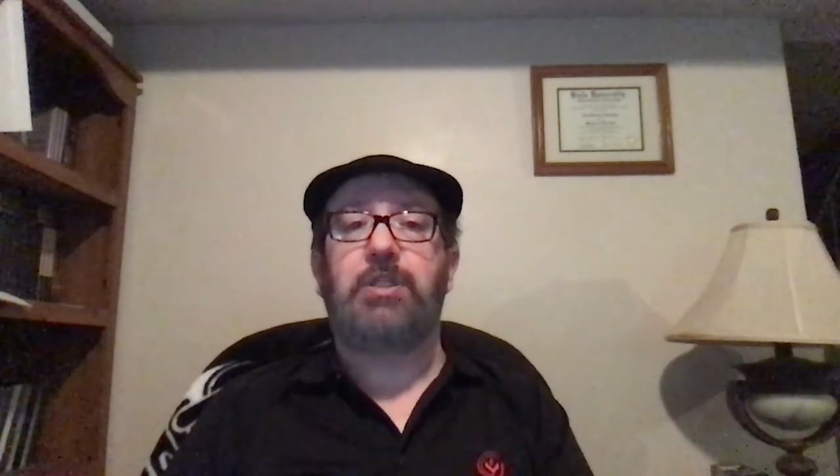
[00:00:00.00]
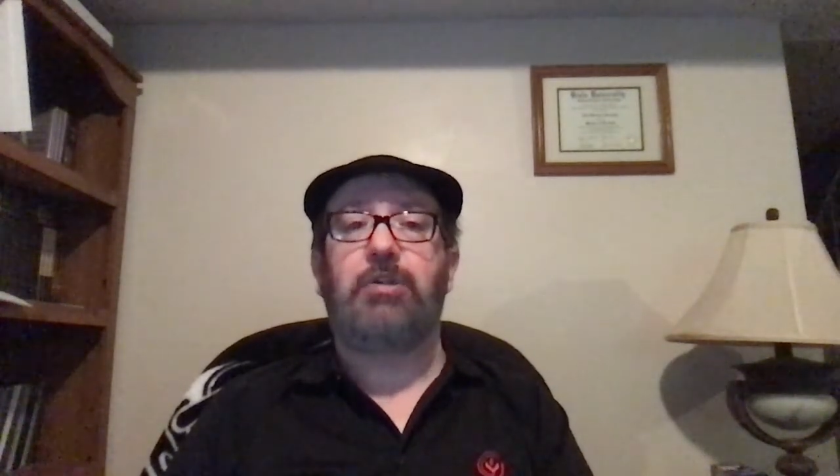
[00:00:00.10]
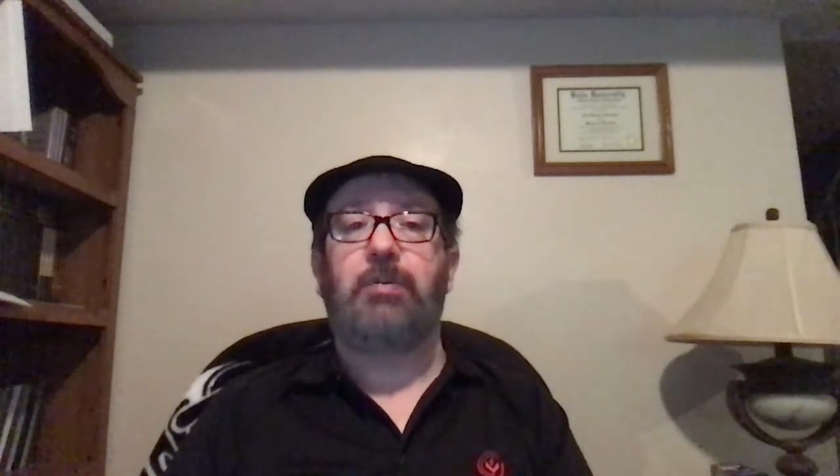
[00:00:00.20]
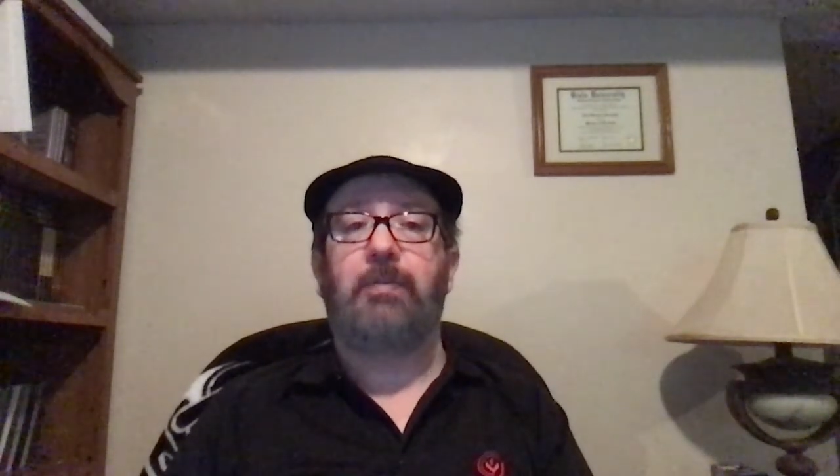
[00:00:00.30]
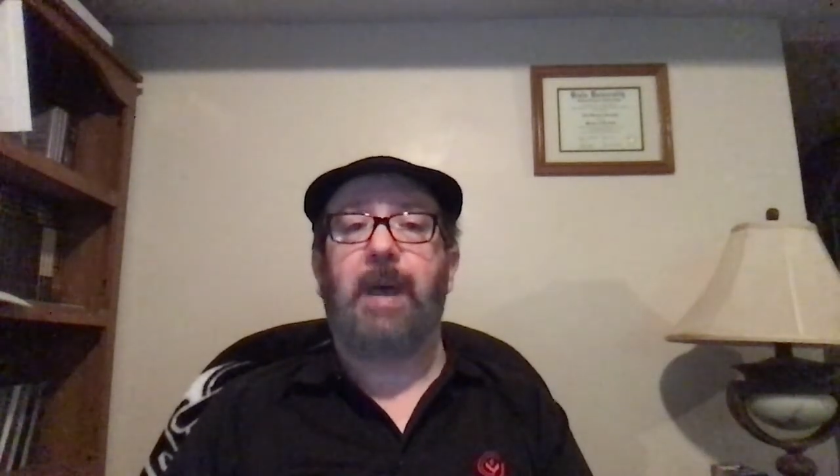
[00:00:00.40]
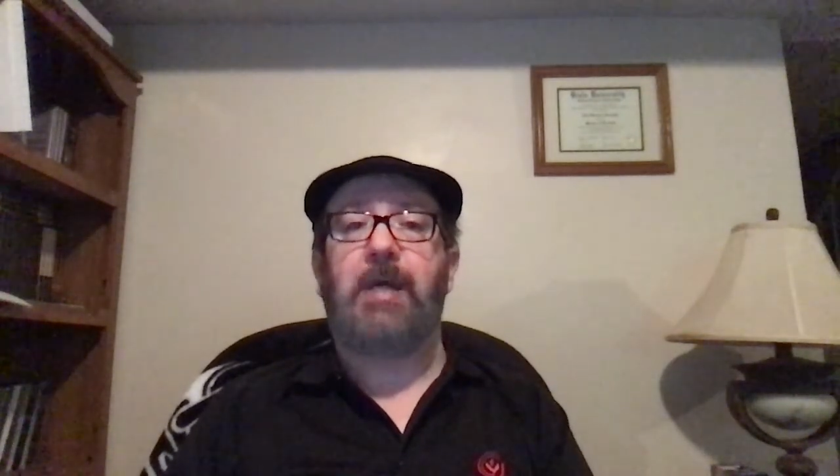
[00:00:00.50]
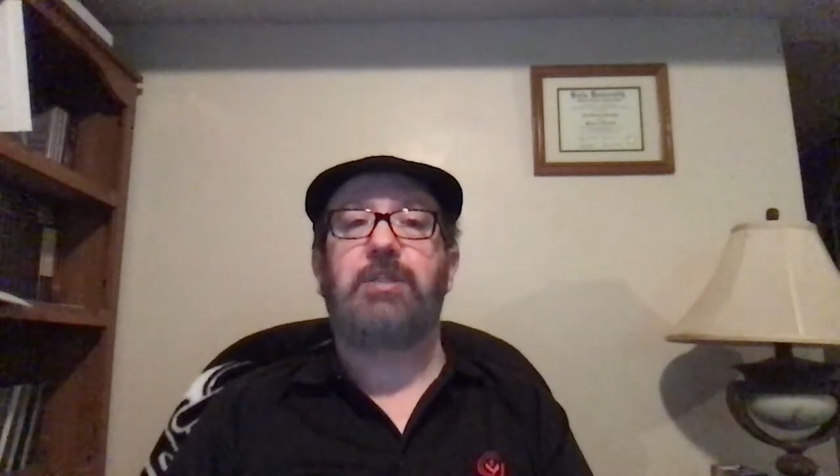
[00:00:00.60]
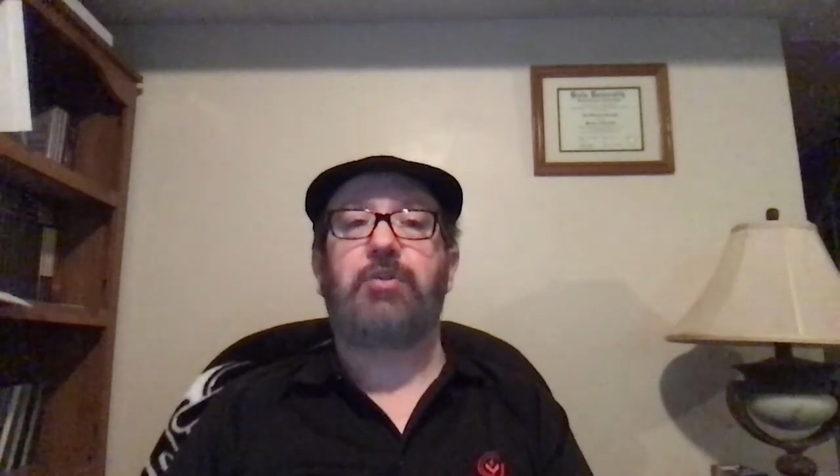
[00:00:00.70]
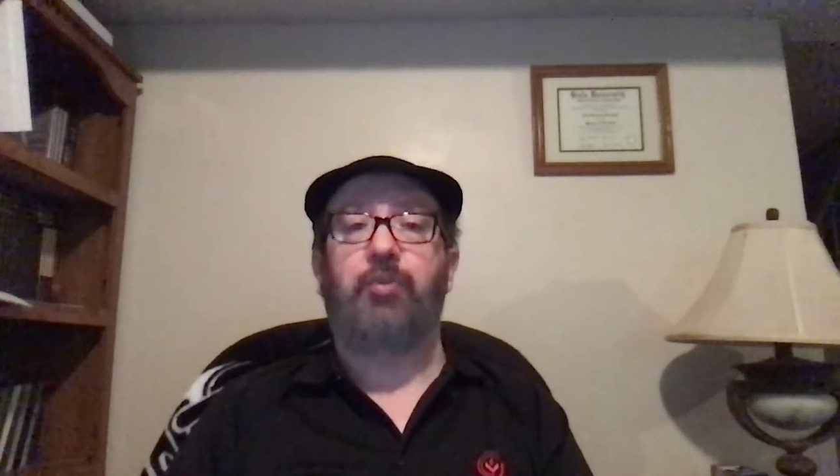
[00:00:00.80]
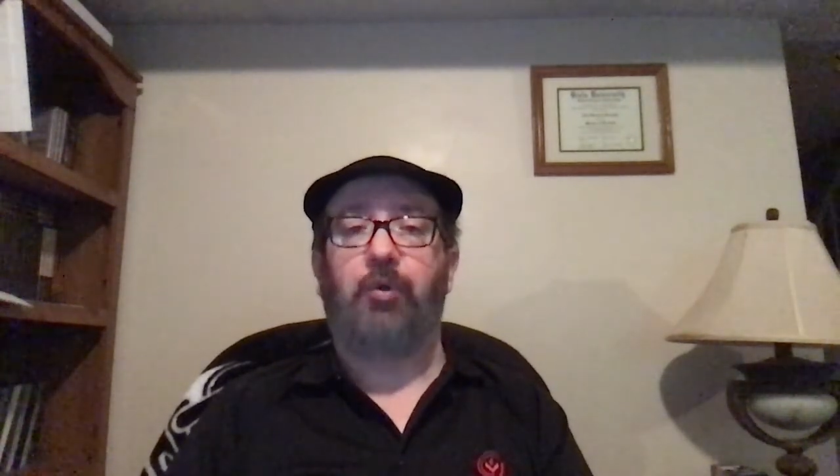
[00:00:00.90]
to the
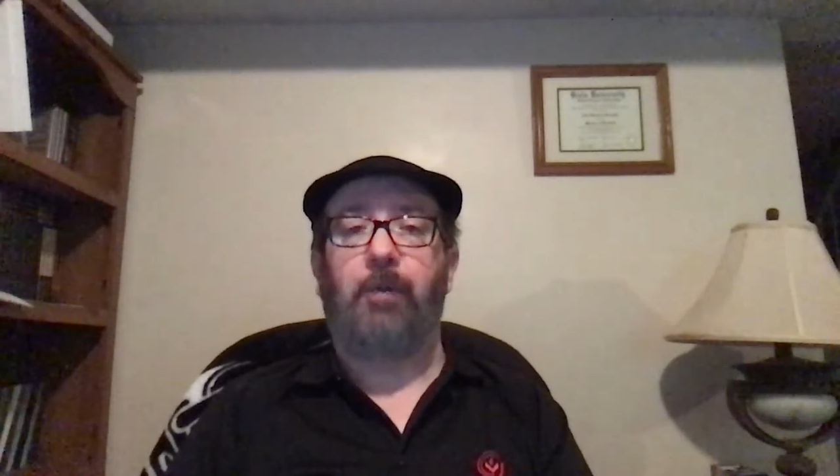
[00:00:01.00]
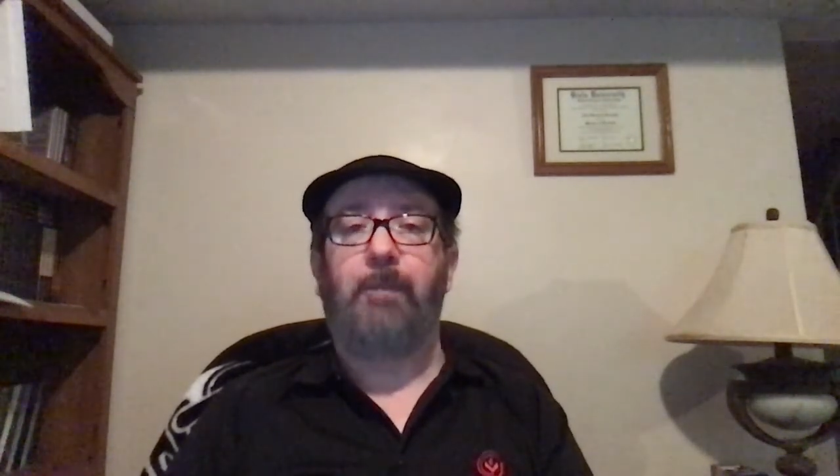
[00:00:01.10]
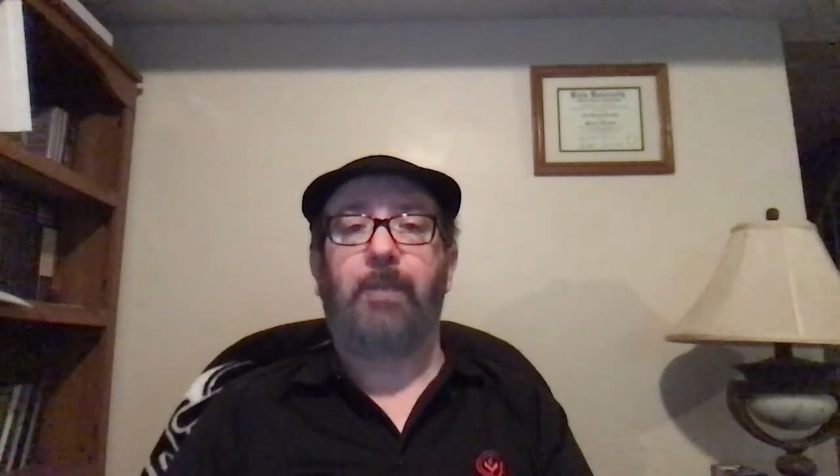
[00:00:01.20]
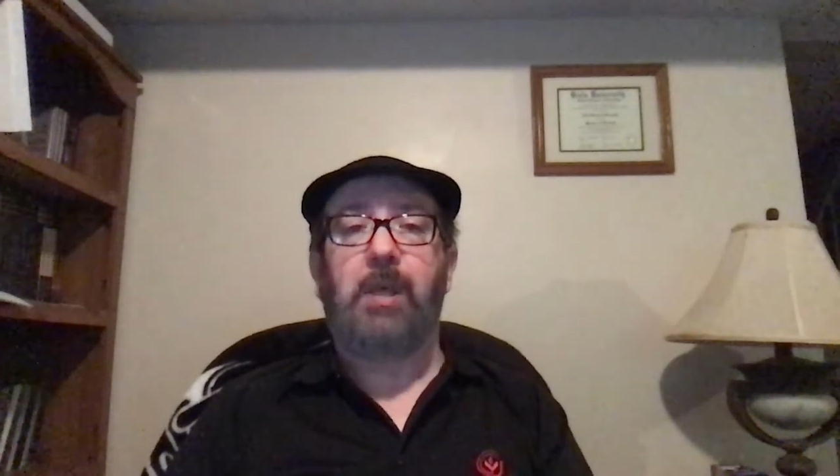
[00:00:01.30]
mask rule.